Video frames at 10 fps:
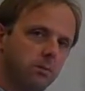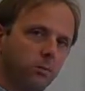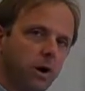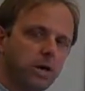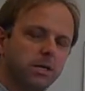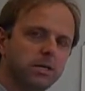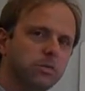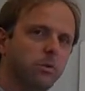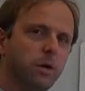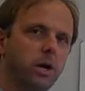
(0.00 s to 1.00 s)
practice
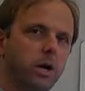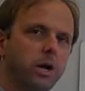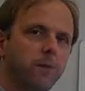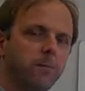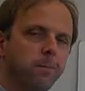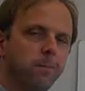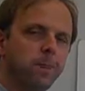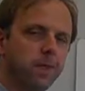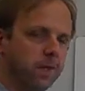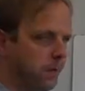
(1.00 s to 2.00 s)
away,
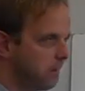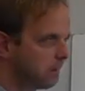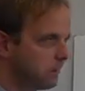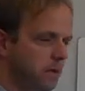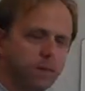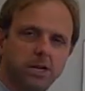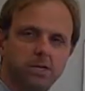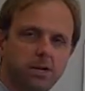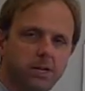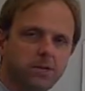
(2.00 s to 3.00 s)
and come back to
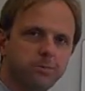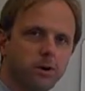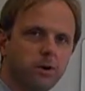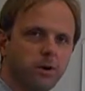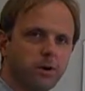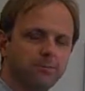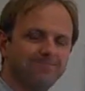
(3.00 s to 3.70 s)
show me how smart you are.